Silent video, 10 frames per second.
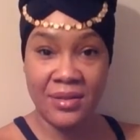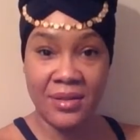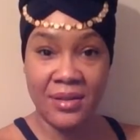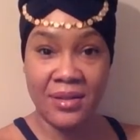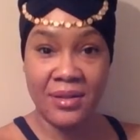
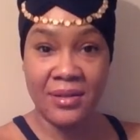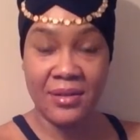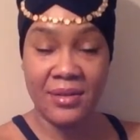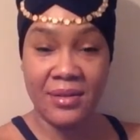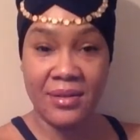
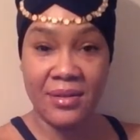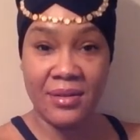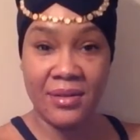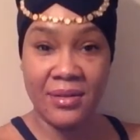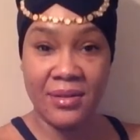
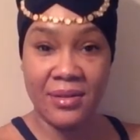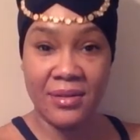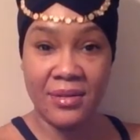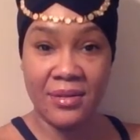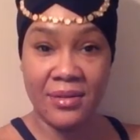
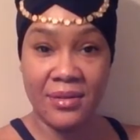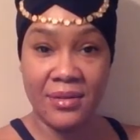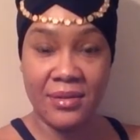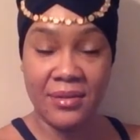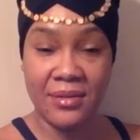
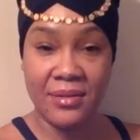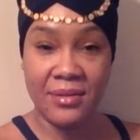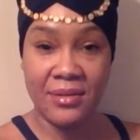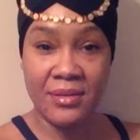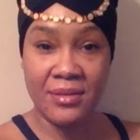
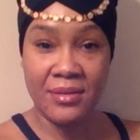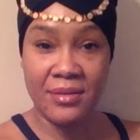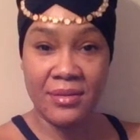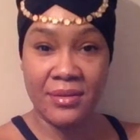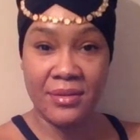
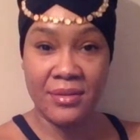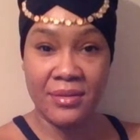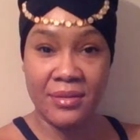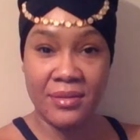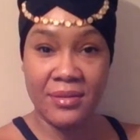
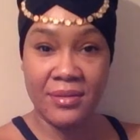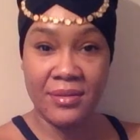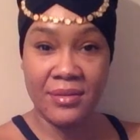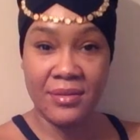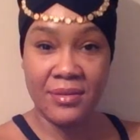
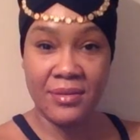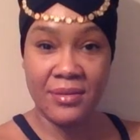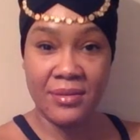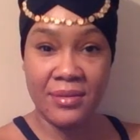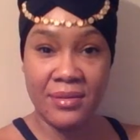
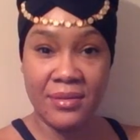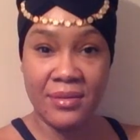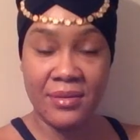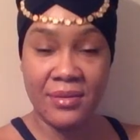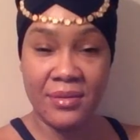
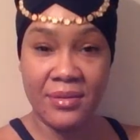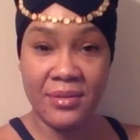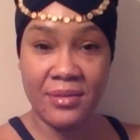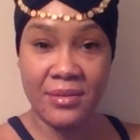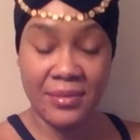
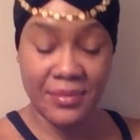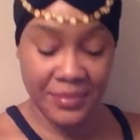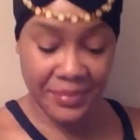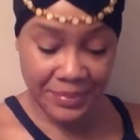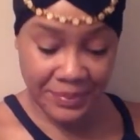
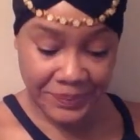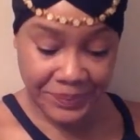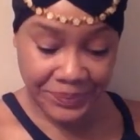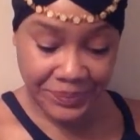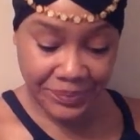
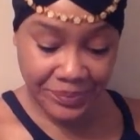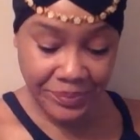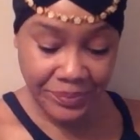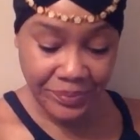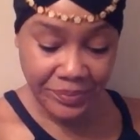(silence)